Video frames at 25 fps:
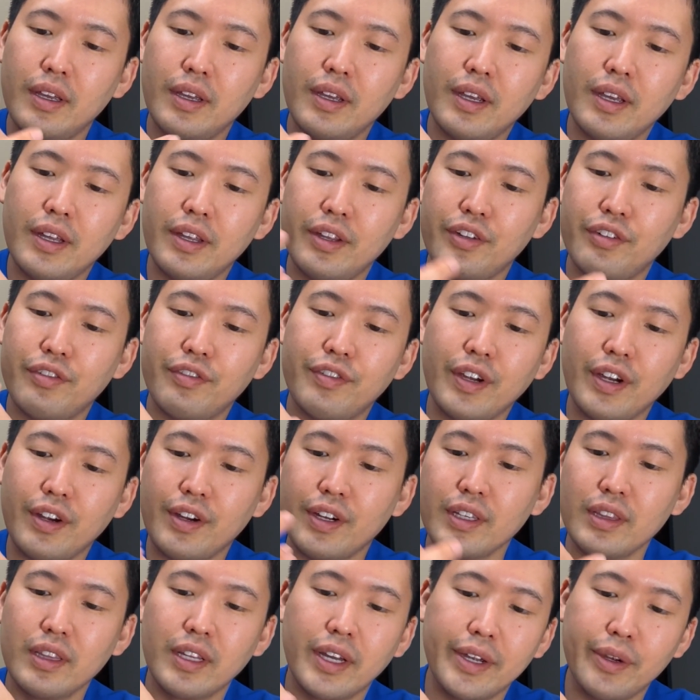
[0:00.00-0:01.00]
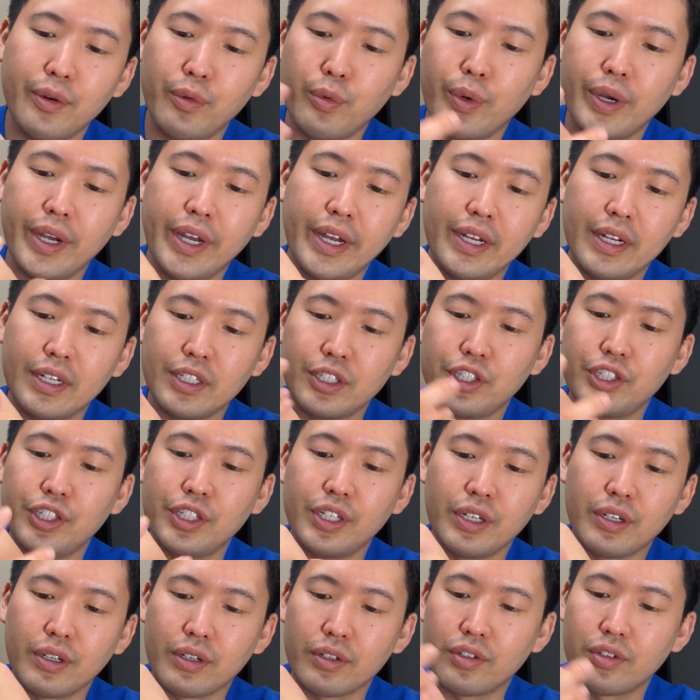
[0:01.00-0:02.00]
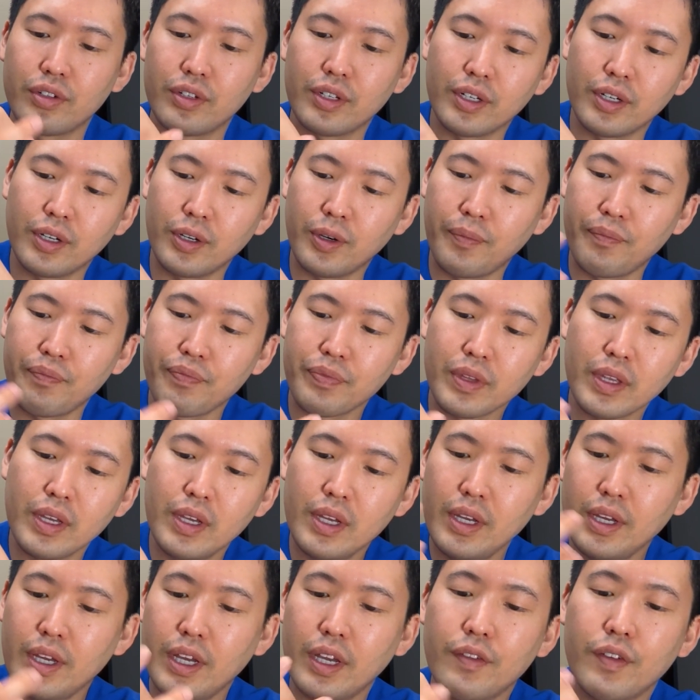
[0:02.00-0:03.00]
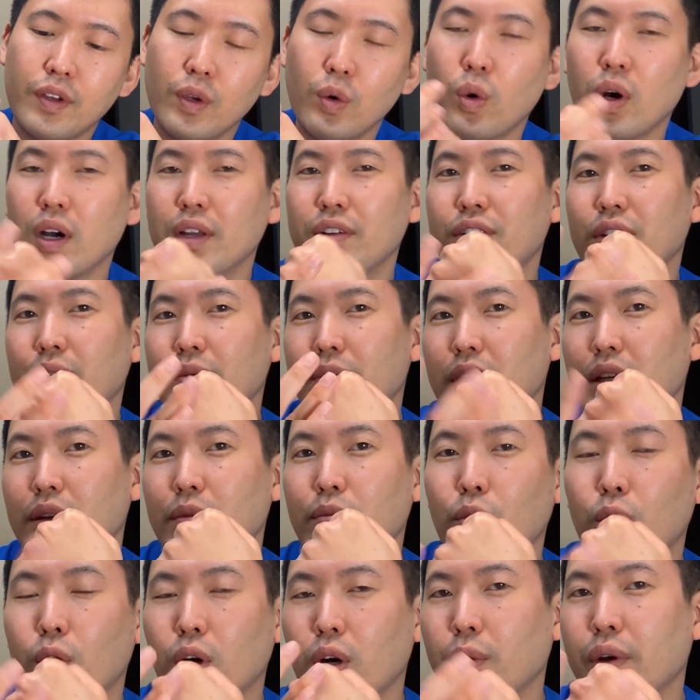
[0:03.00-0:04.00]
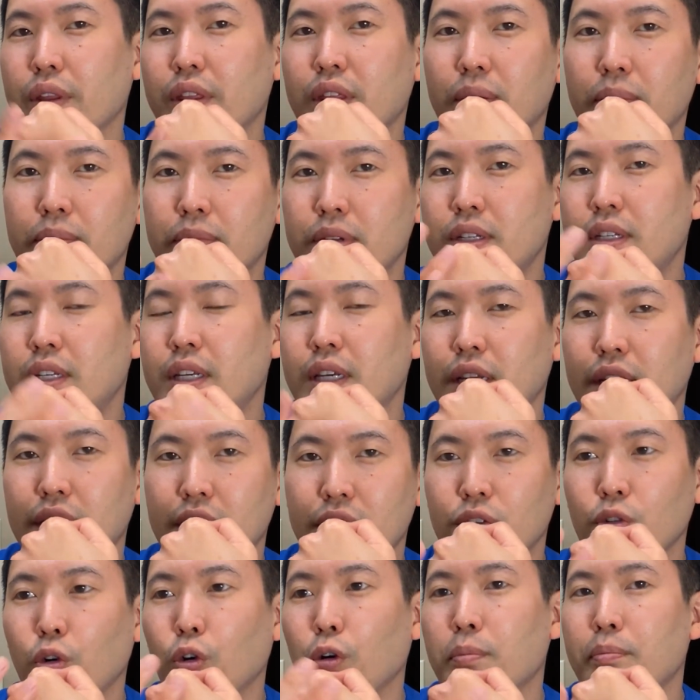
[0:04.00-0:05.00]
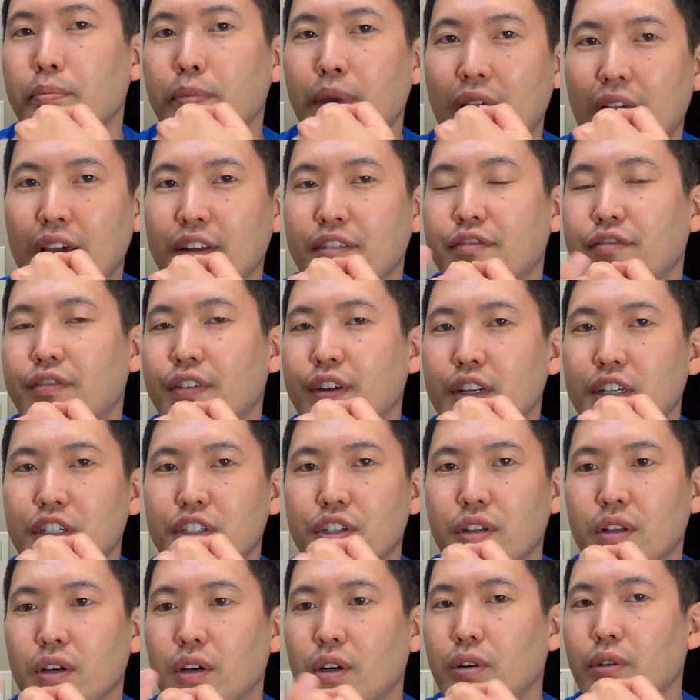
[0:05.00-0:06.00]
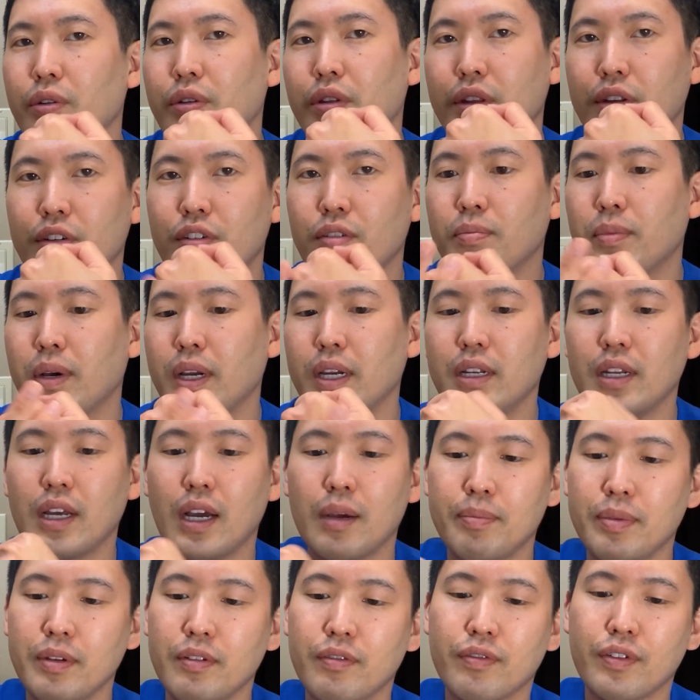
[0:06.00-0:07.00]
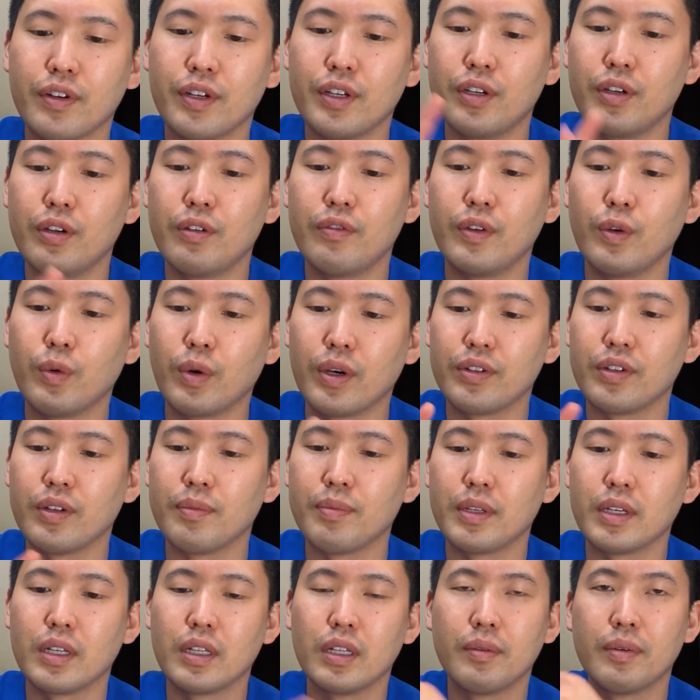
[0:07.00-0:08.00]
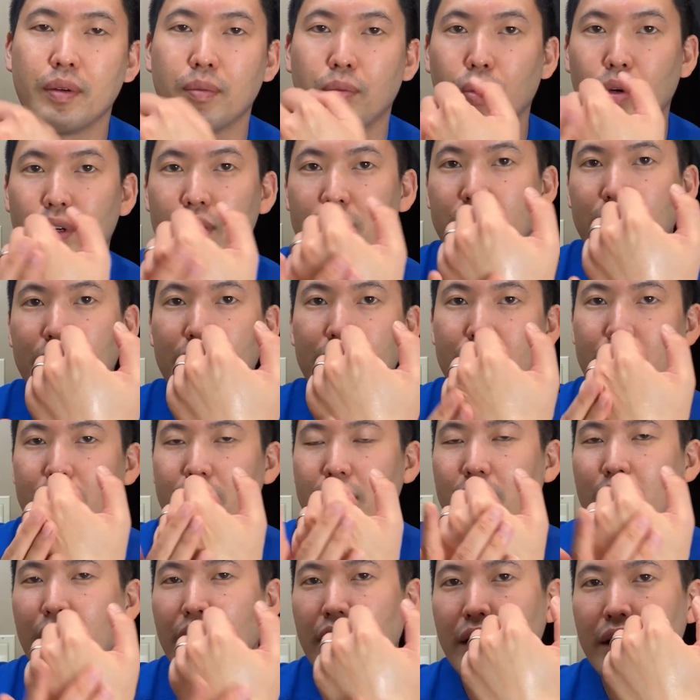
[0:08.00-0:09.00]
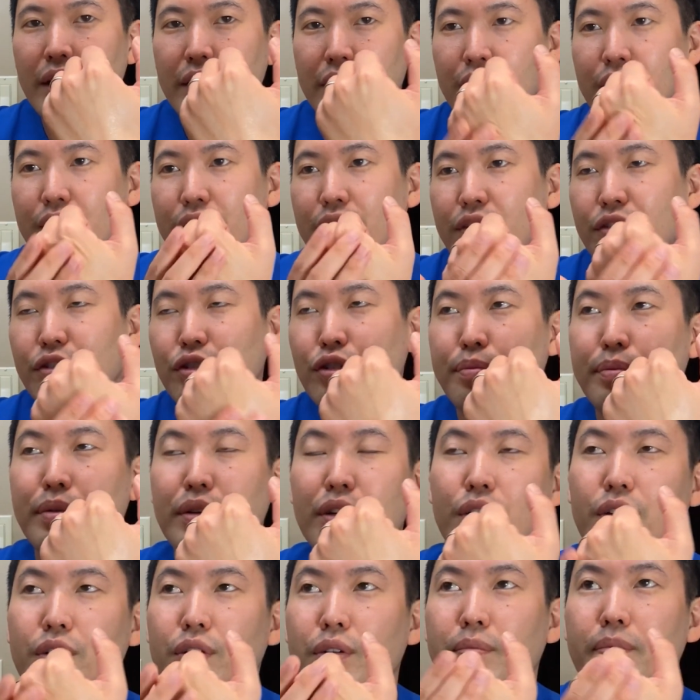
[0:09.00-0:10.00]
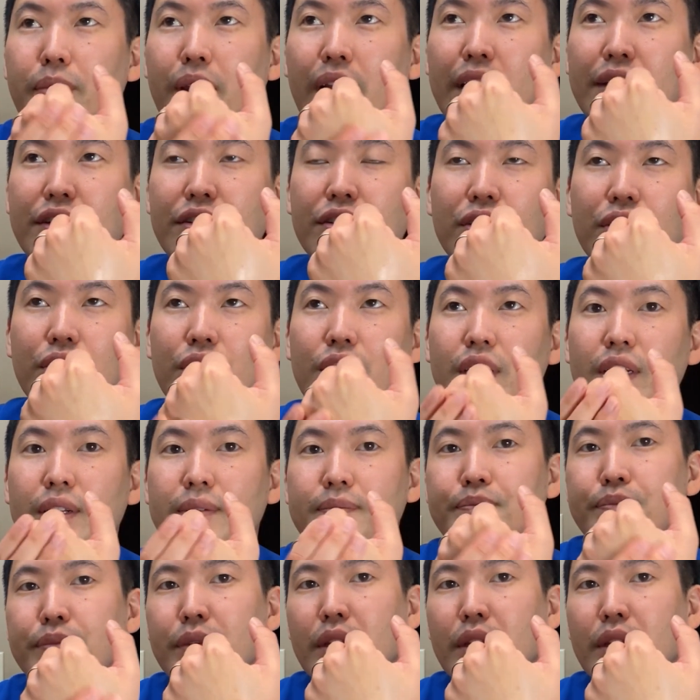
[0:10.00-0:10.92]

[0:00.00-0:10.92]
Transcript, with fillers: And it's very lightweight and sheer still. If you want something more with a tint or matte finish though, this might not be for you. If you want something a little bit more tinted, there's a Supergoop matte screen.